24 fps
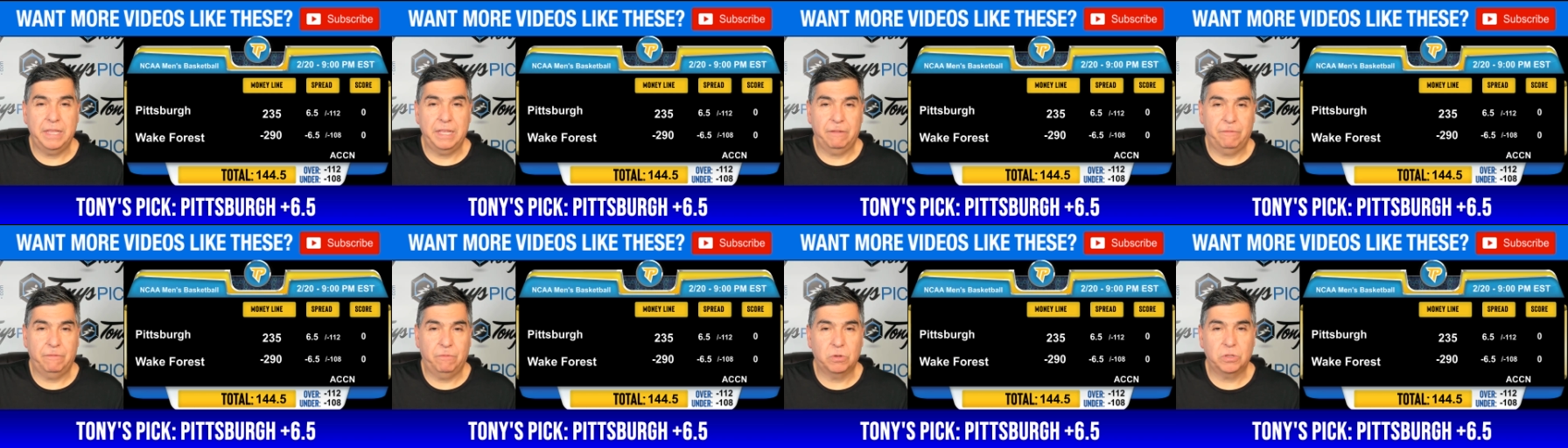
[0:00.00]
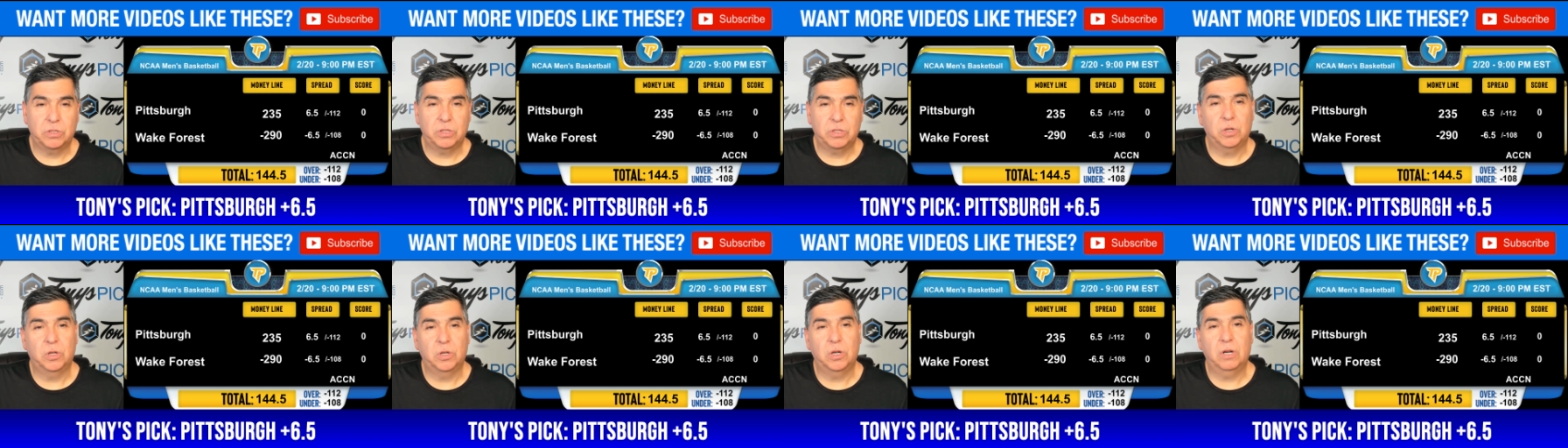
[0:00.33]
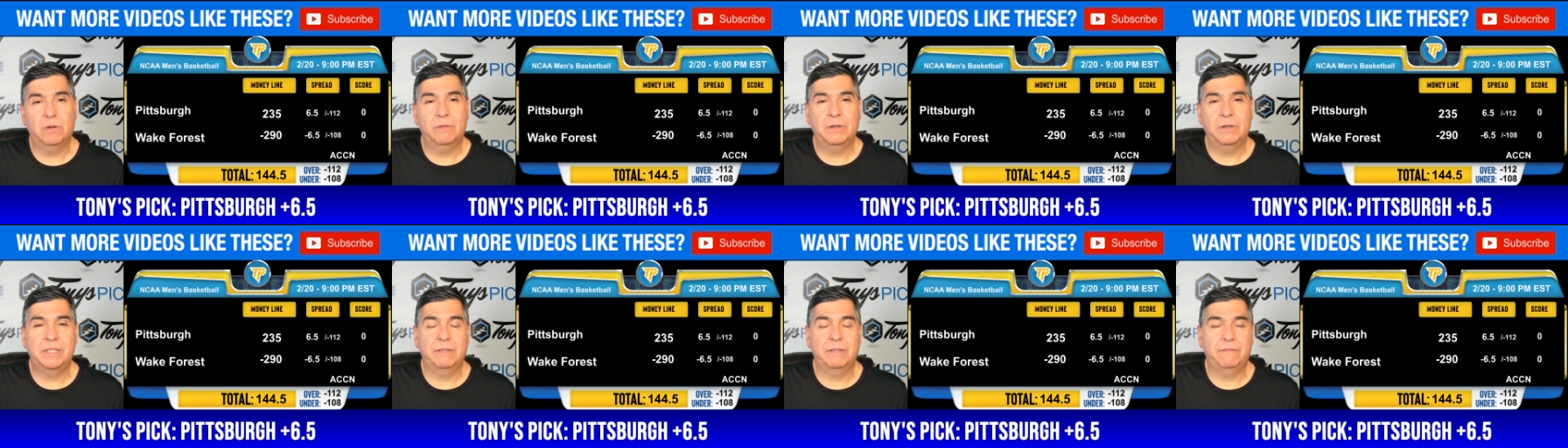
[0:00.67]
They force
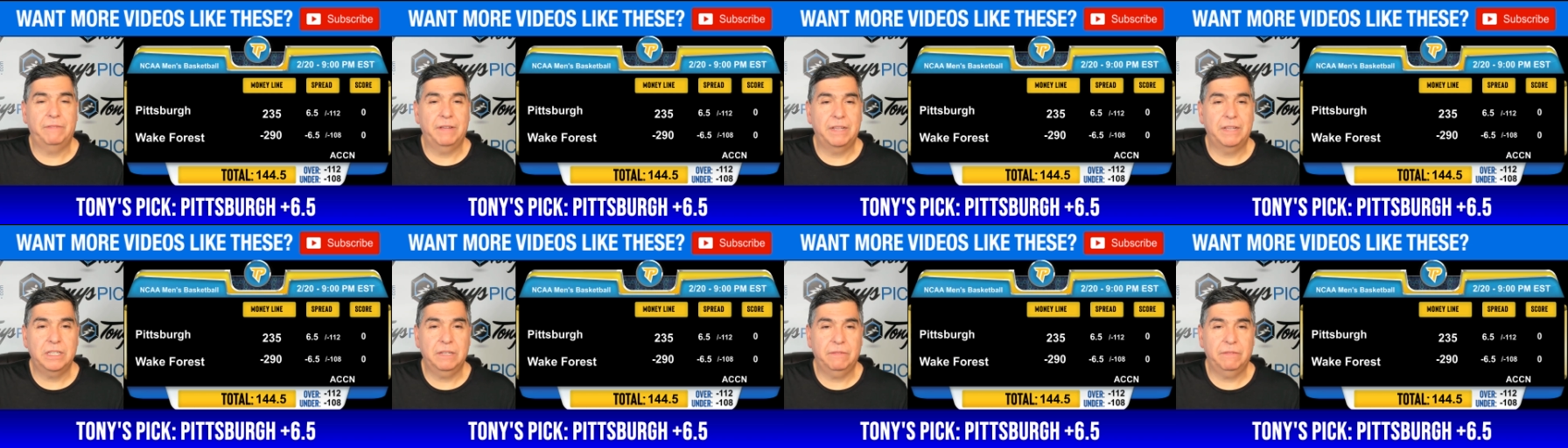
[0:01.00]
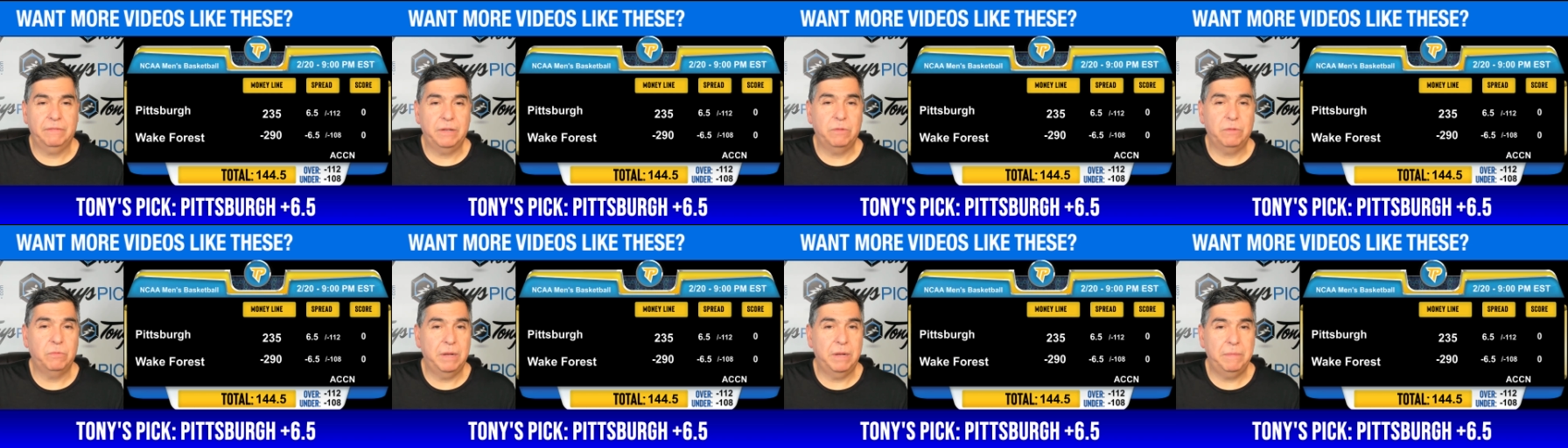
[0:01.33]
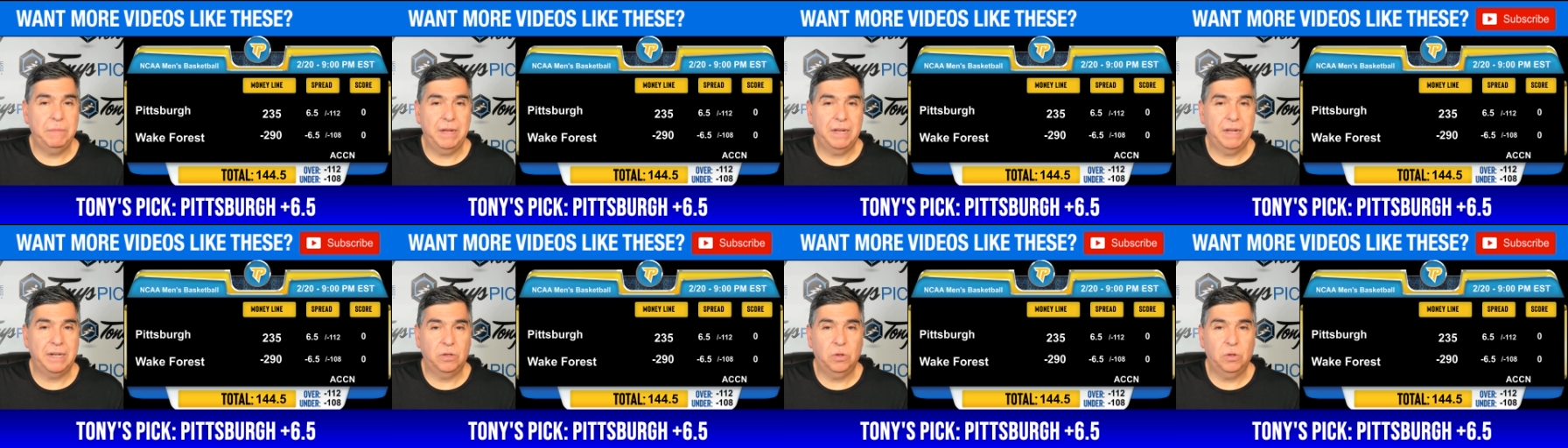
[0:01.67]
turnovers defensively,
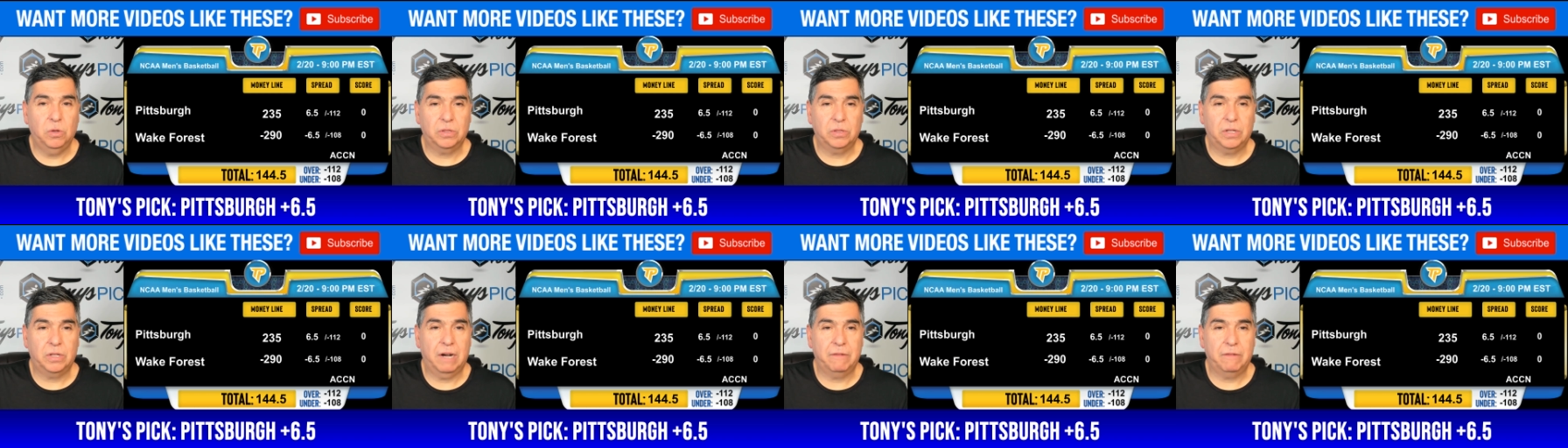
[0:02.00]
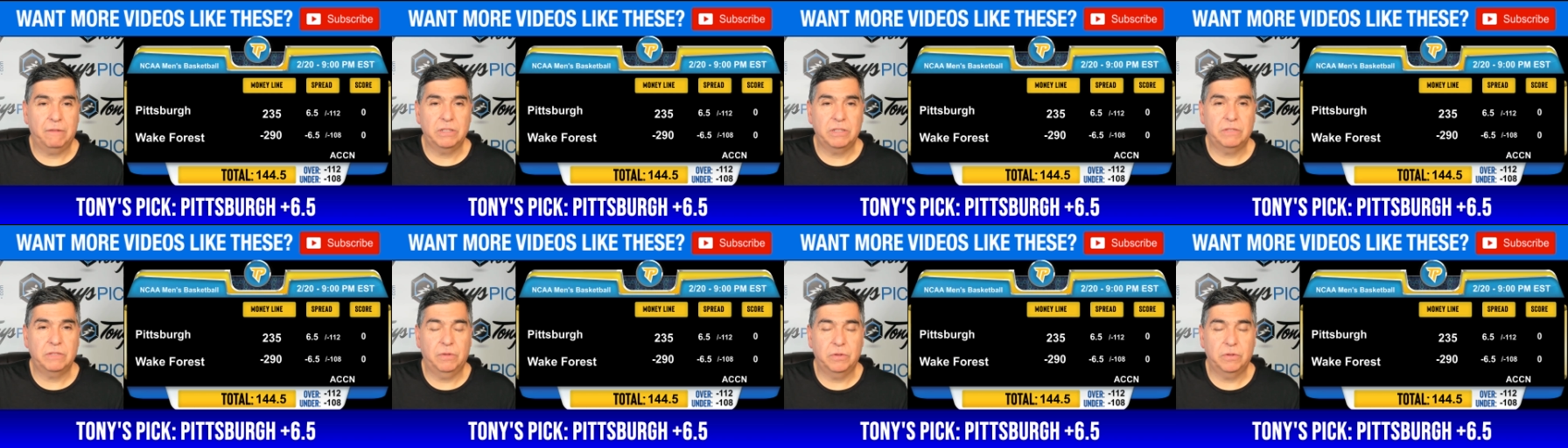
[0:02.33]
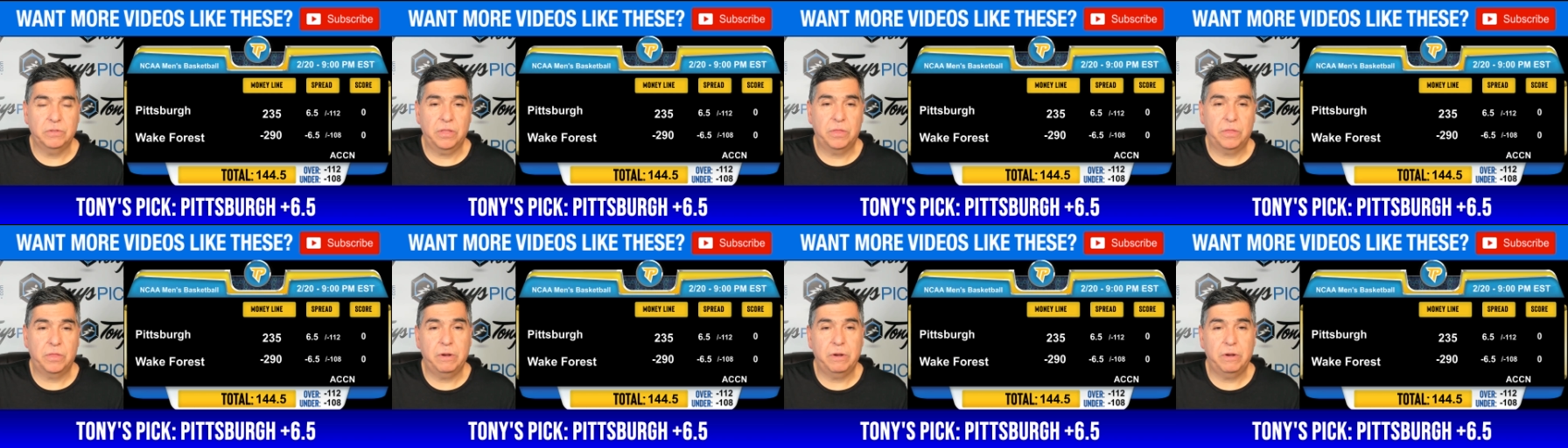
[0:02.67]
rebound, and hold conference
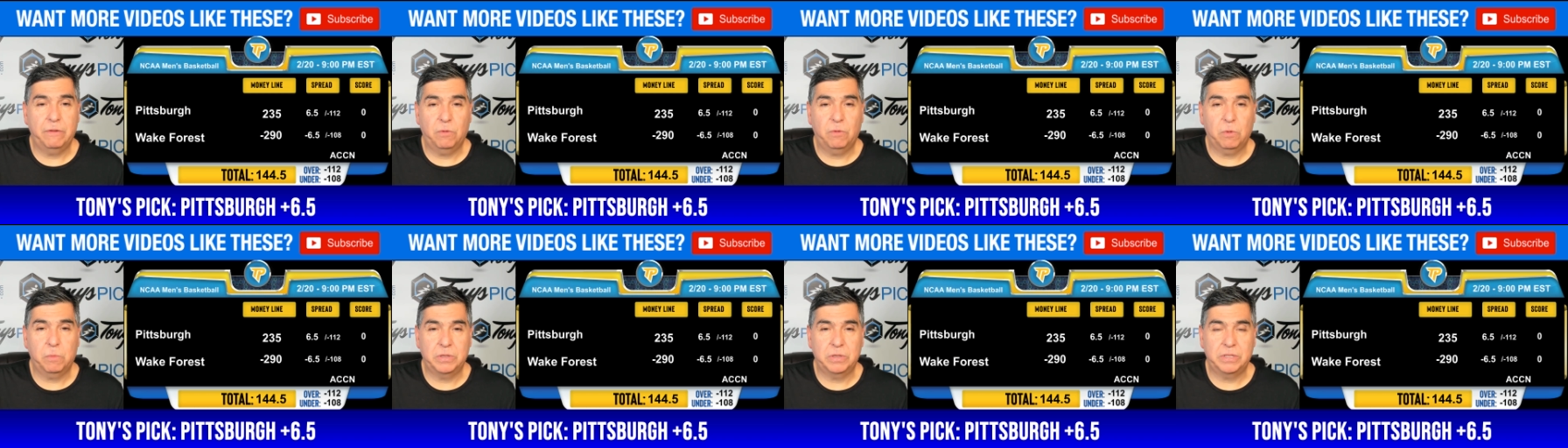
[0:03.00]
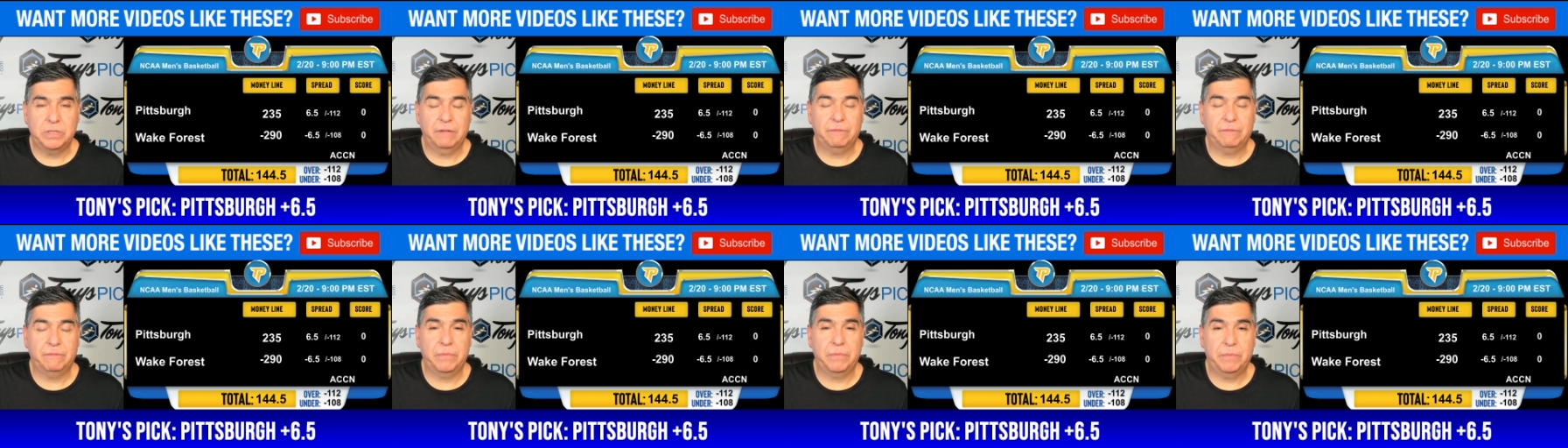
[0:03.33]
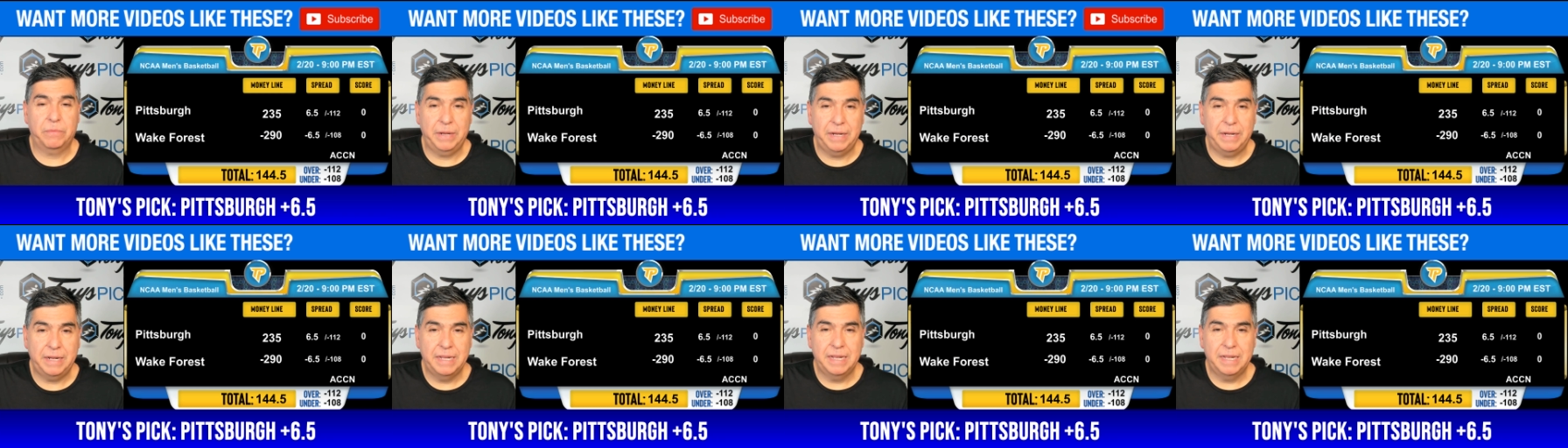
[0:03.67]
foes to 34% from
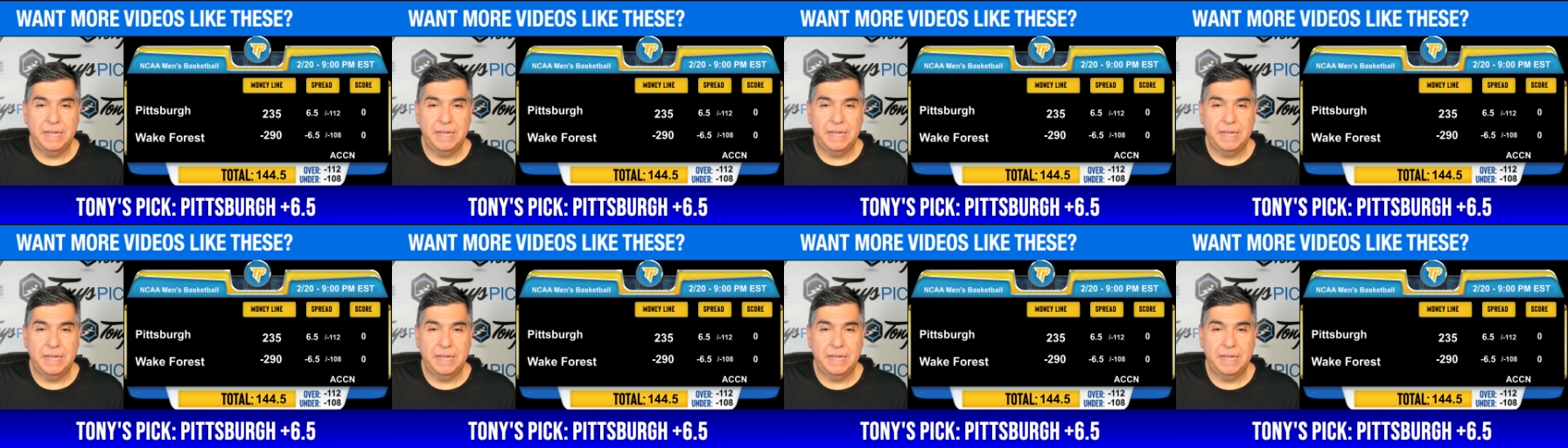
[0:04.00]
three.